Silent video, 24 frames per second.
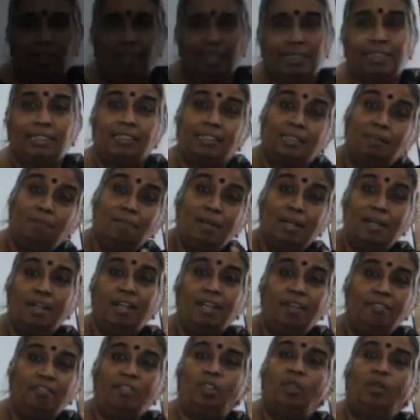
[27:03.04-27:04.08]
So
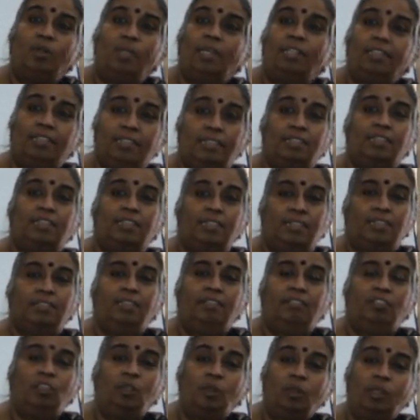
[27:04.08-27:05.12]
similarly, if you look at it,
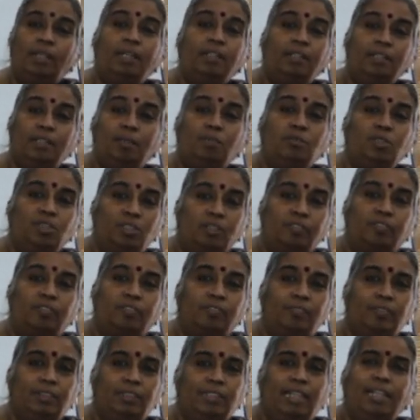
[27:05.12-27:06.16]
if you look in terms of,
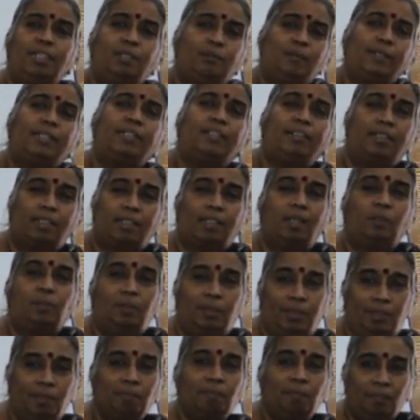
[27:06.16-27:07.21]
say, a Twitter
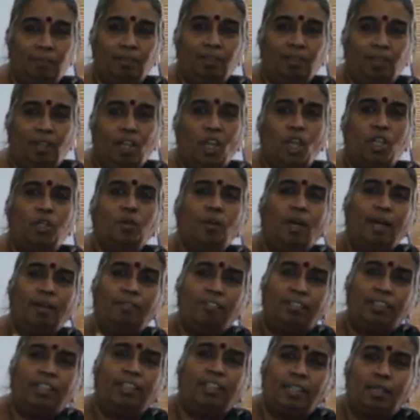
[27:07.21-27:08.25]
account, you
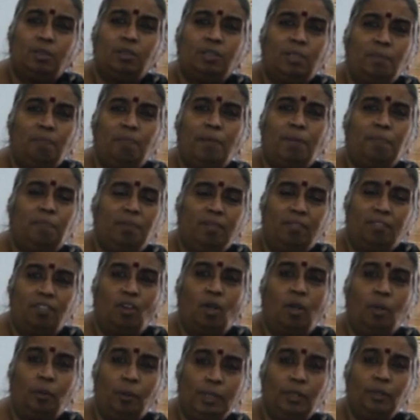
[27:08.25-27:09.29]
have 3,000 people
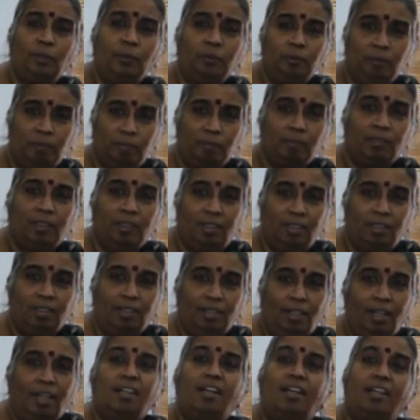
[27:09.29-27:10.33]
following you.
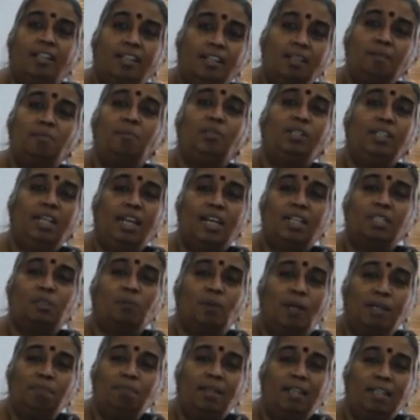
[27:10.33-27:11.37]
Narendra Modi has
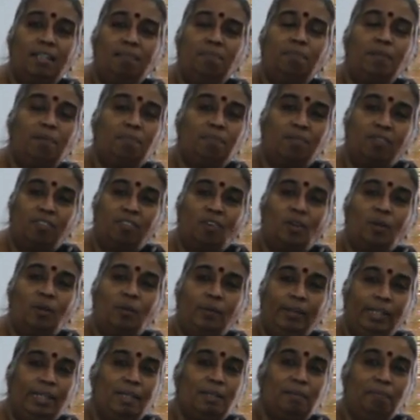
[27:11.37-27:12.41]
1 million people
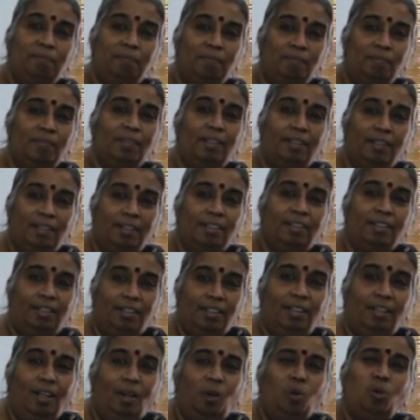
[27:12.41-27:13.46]
following him.
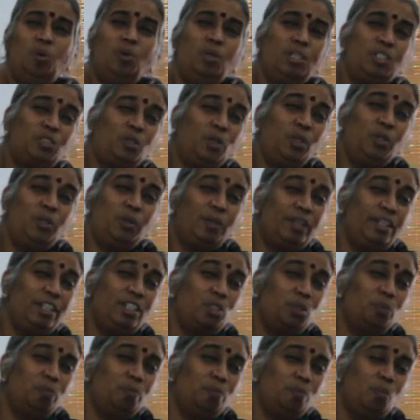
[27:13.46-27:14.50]
Who is going to
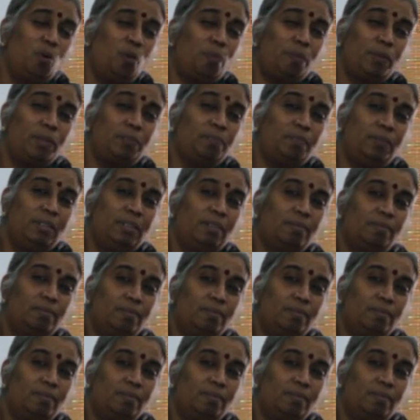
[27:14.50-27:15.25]
reach more people?